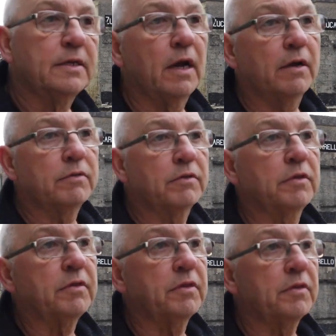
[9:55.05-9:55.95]
Now,
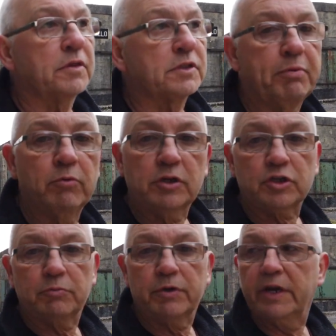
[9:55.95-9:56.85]
there's a
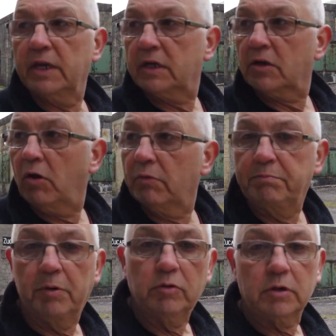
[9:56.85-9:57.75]
bunker somewhere in here
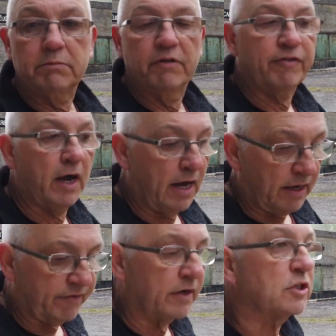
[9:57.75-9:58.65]
called bunker number
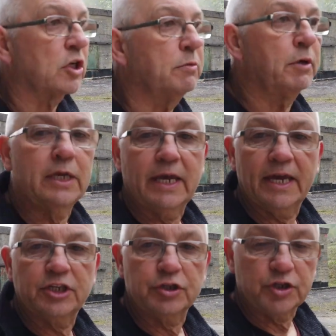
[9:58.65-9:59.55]
five, and it's a
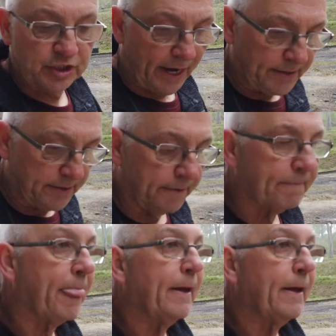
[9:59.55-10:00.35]
communications centre.